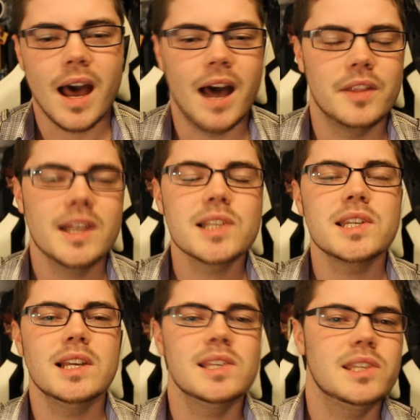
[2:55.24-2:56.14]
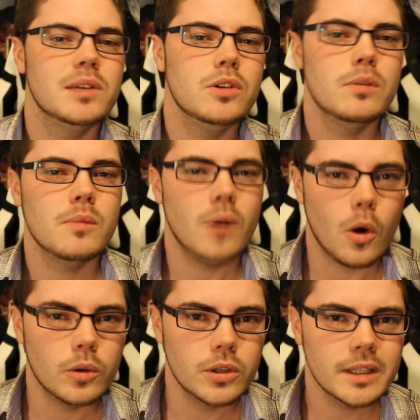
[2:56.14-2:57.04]
The next is the
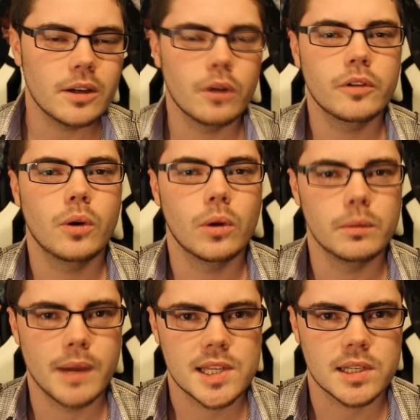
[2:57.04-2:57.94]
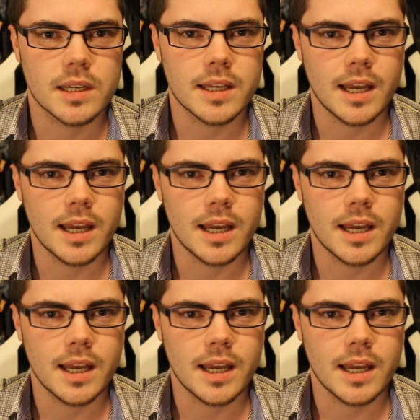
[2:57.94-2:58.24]
newly overhauled Massacre